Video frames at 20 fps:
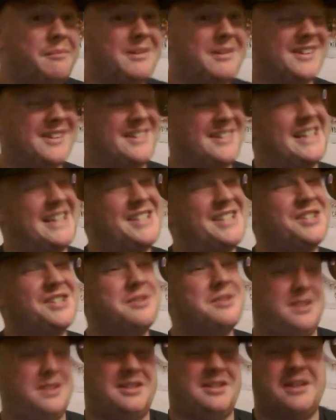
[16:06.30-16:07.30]

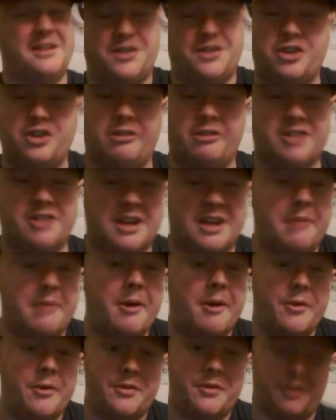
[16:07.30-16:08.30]
As soon as the
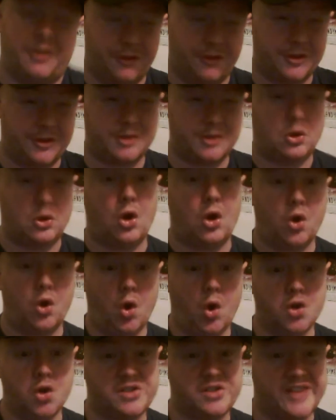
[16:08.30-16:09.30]
trailers came out, there's a
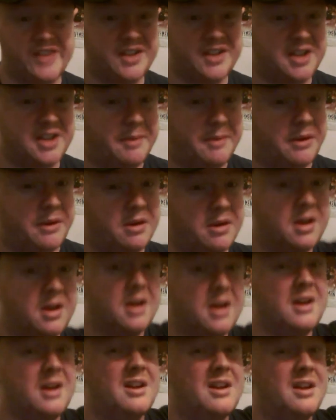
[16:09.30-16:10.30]
lot of controversy
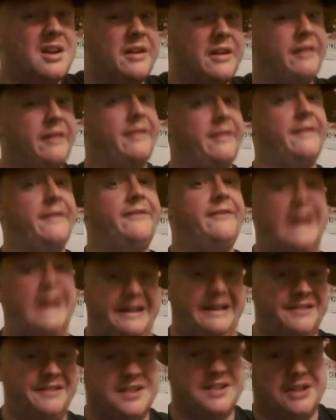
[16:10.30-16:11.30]
about
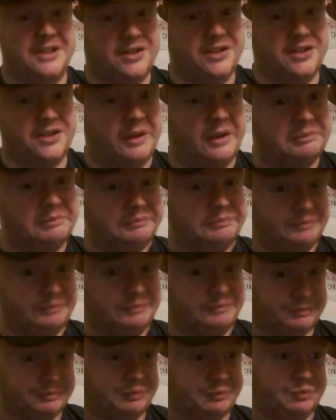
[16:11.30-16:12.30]
the violence in this
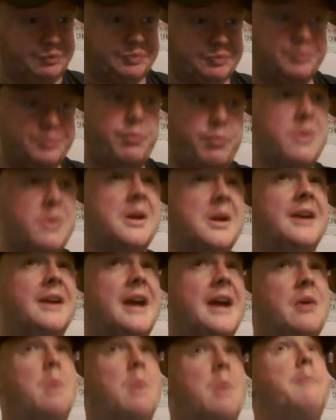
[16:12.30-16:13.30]
film
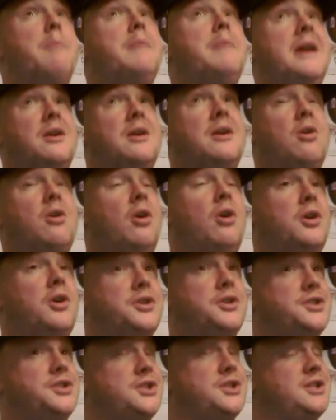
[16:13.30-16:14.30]
and how it may
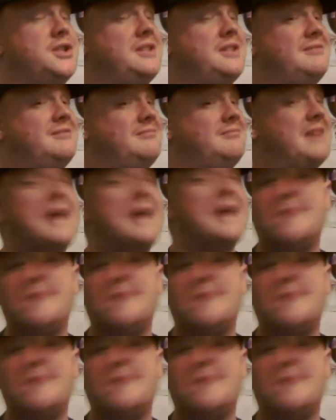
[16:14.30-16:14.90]
cause